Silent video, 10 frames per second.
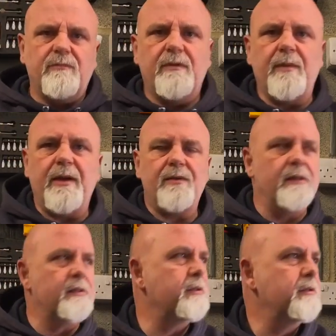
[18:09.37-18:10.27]
That makes
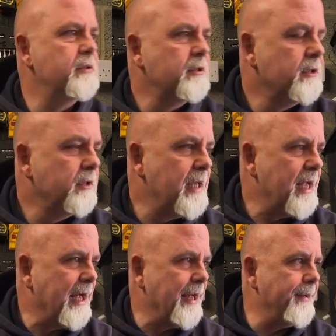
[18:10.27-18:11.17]
sense.
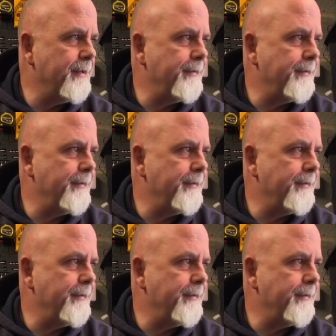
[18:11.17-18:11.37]
And,